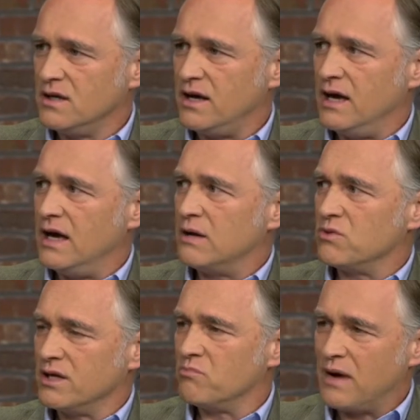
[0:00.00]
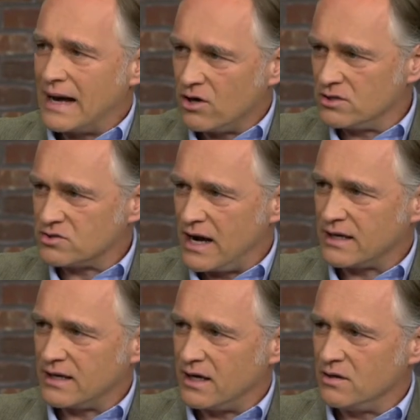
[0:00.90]
and I'm going to get back on
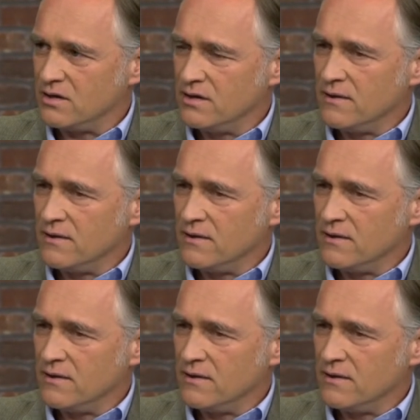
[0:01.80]
track again.